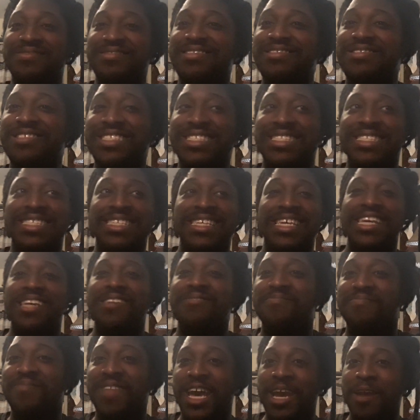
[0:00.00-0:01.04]
just
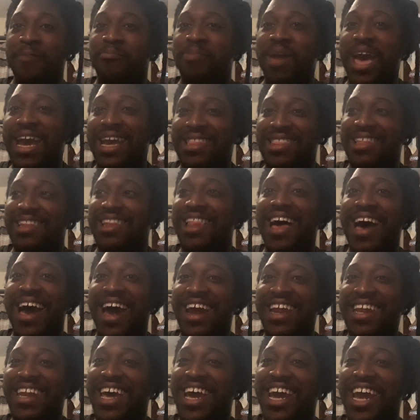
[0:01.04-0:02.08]
skip like back of the
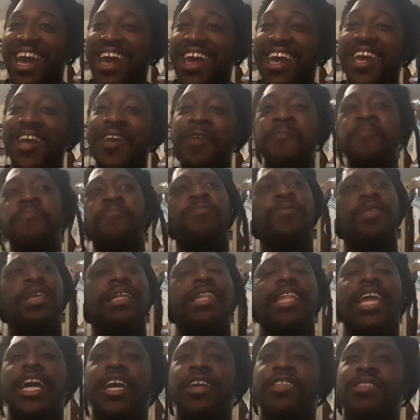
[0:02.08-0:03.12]
line.
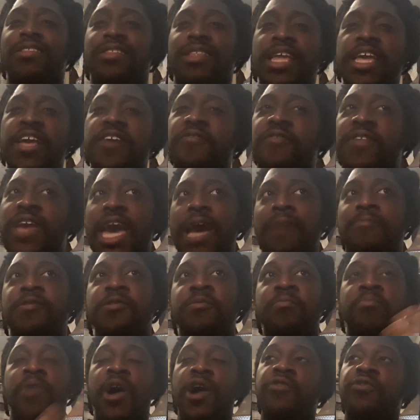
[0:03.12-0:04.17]
Like if
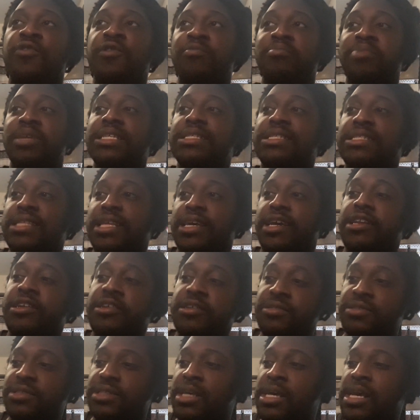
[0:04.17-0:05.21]
Captain Marvel beats
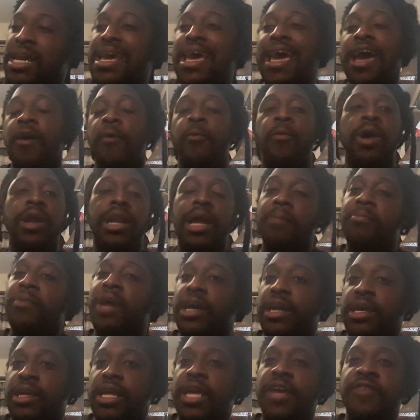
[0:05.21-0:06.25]
Thanos, one, I'm
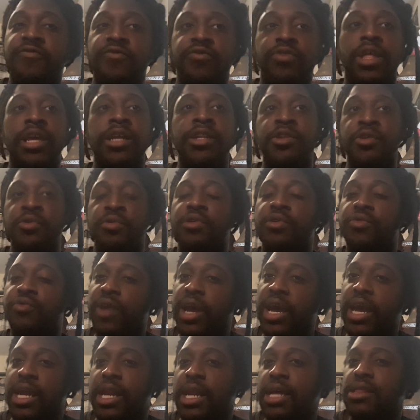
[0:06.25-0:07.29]
not gonna, if they do it
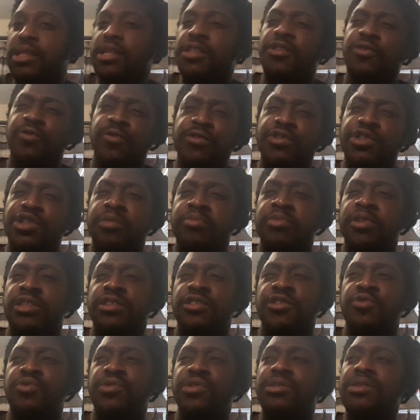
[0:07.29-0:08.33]
right, and I think the Russo
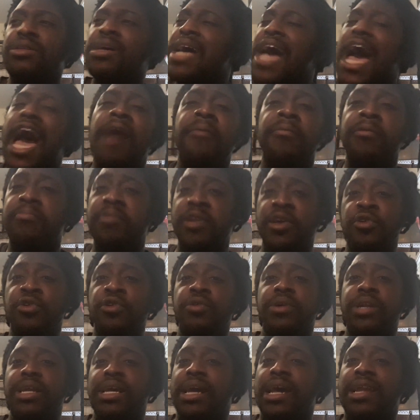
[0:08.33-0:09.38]
brothers will, I'm gonna be
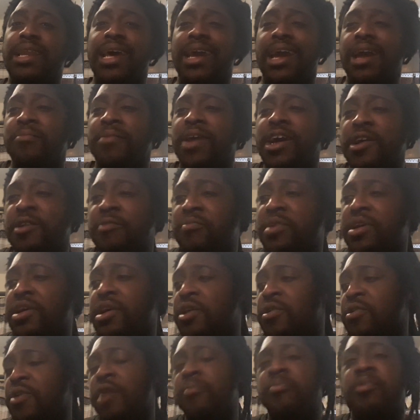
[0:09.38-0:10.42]
cool with it. Like, I'm not gonna be,
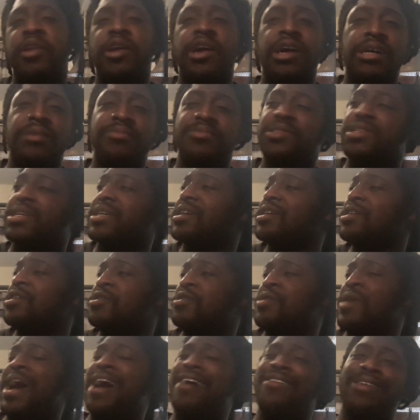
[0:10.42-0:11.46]
up in arms, like,
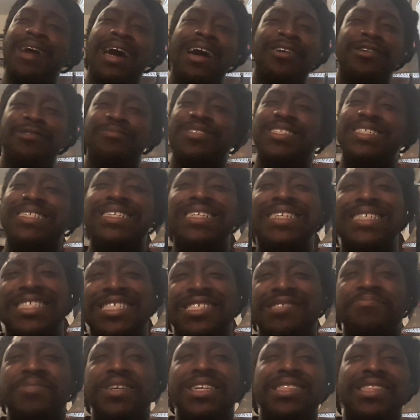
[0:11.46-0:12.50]
oh, how come she gets
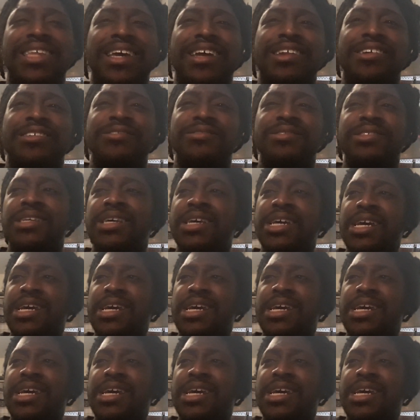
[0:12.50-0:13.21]
to beat Thanos?